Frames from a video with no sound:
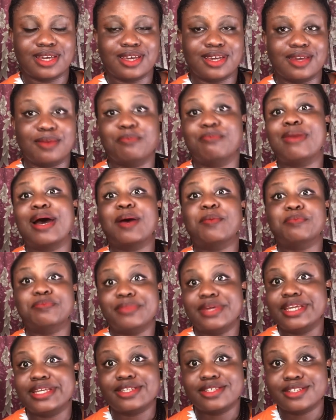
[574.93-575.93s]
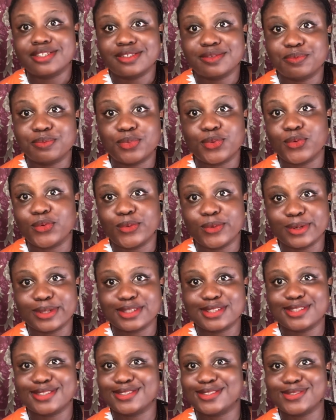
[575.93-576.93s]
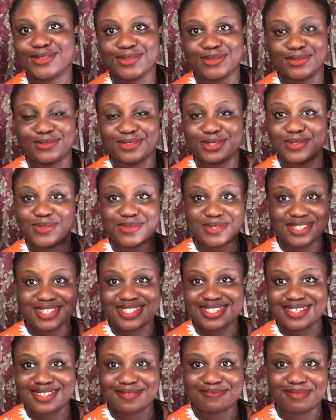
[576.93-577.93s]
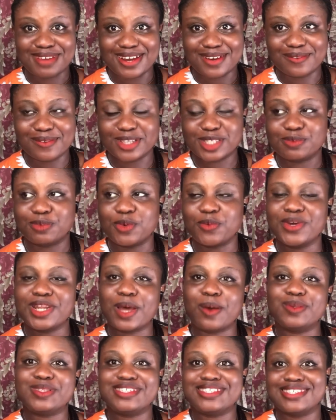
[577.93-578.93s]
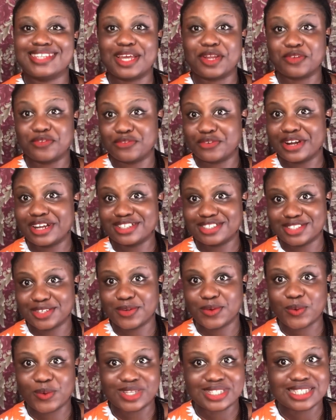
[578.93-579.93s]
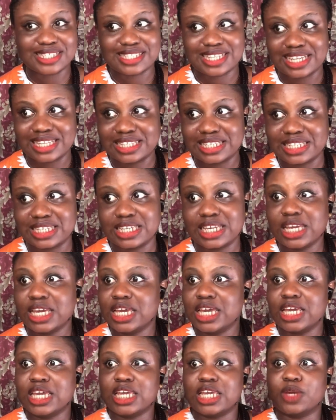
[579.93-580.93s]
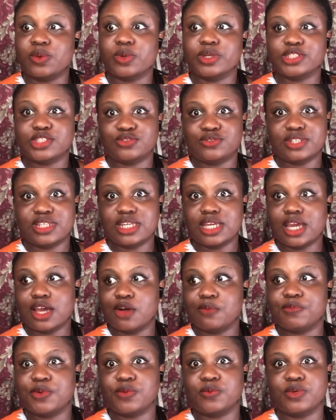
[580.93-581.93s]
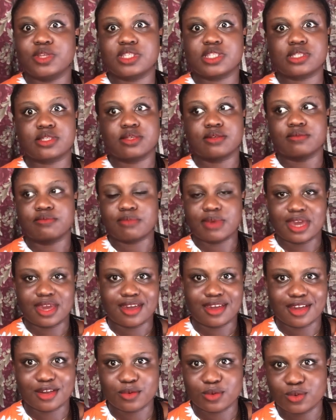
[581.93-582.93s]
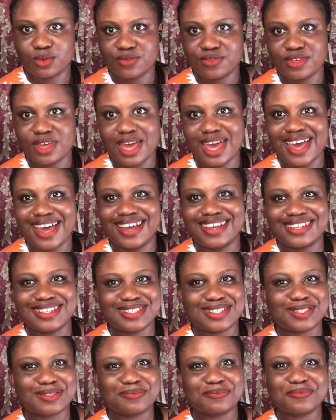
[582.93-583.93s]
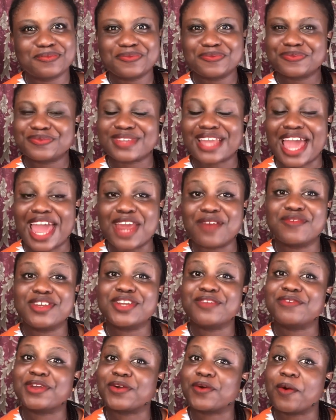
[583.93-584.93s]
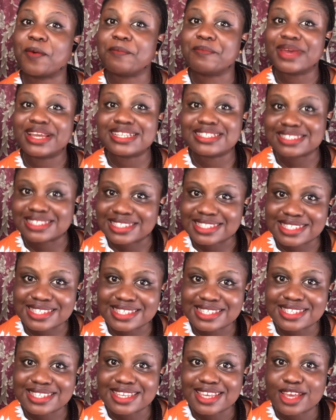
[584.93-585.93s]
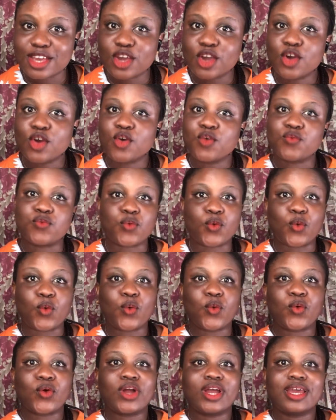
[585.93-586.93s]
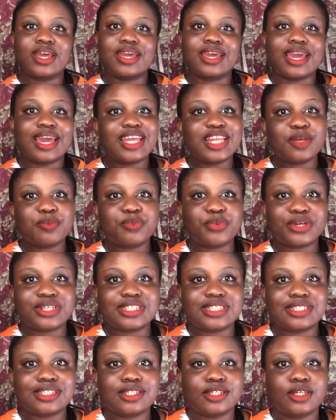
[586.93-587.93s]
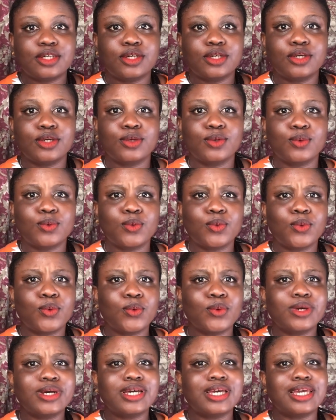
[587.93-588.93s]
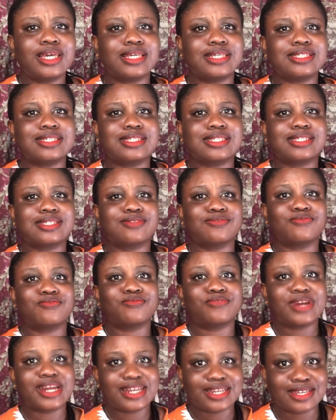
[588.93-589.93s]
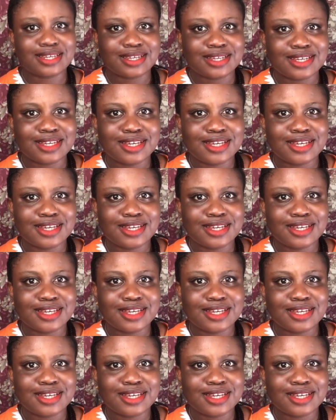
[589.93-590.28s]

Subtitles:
man-made product to retwist my locks. But when I was using aloe vera gel consistently, it was really helping with my hair growth, and I really recommend it for anybody who is ready